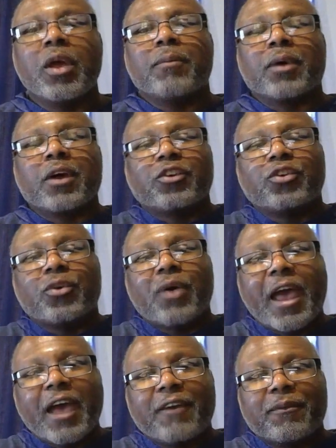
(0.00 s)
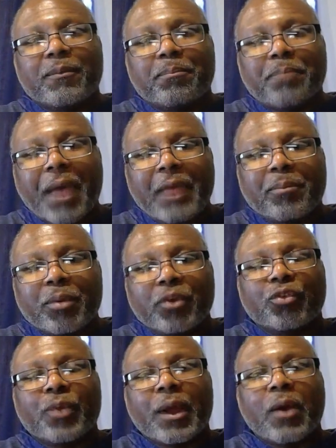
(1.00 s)
because you'll have paper
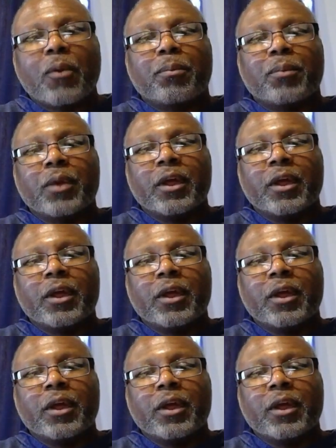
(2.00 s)
trail